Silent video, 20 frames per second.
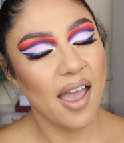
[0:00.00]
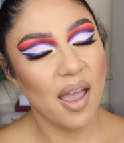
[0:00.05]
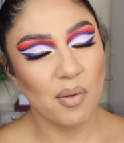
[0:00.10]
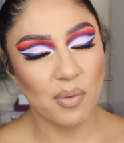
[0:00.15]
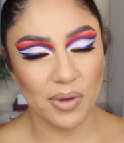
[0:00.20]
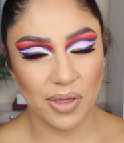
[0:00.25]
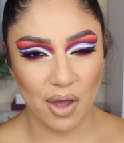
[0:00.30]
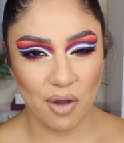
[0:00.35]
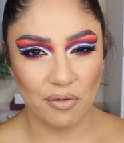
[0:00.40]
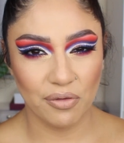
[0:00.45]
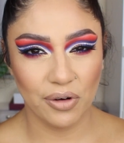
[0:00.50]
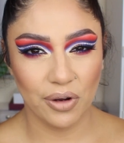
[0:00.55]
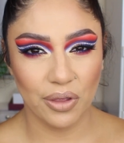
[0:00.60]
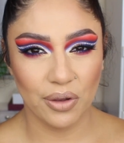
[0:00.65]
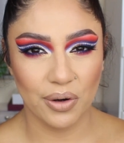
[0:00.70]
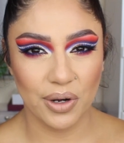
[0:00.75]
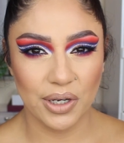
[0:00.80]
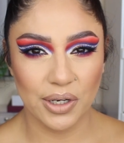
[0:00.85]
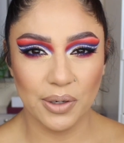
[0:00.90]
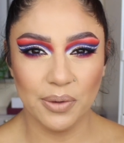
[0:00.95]
And without
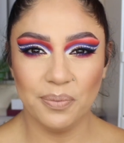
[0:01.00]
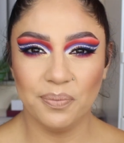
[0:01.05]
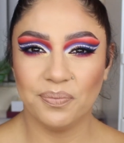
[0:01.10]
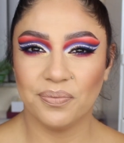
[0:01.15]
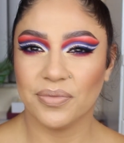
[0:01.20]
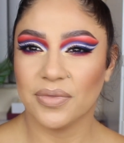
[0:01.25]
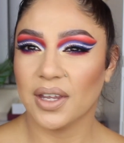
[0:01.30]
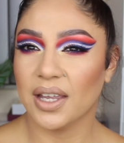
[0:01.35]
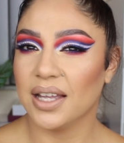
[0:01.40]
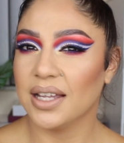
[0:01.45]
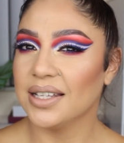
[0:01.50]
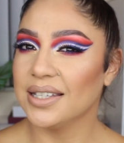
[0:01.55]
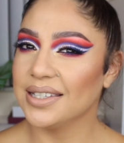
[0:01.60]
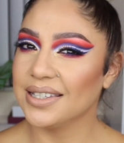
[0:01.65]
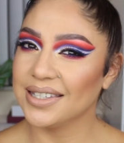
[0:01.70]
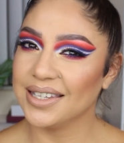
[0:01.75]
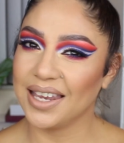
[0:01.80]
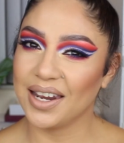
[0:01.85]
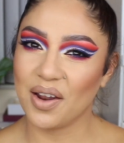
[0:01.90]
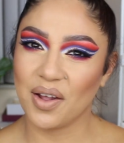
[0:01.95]
further ado,
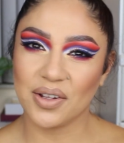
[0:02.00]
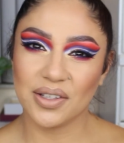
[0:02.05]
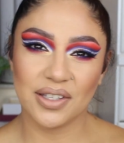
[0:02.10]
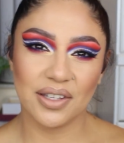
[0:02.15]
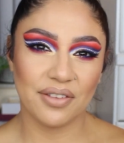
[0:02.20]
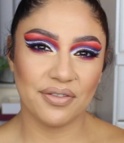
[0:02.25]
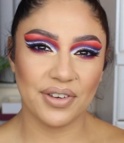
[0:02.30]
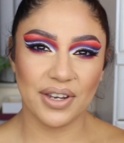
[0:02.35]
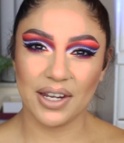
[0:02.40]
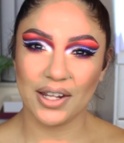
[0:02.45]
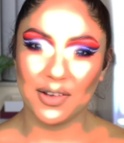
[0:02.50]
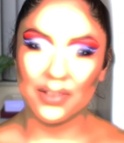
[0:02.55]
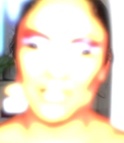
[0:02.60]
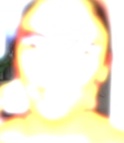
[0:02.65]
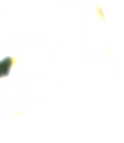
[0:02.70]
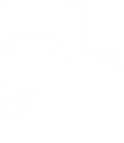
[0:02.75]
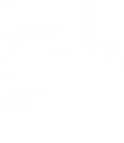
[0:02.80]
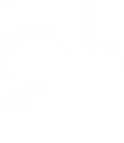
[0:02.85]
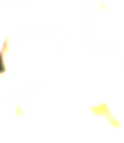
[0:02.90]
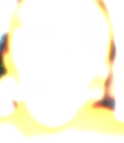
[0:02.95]
get on to the thing that I
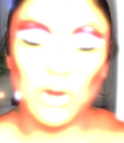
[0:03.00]
want.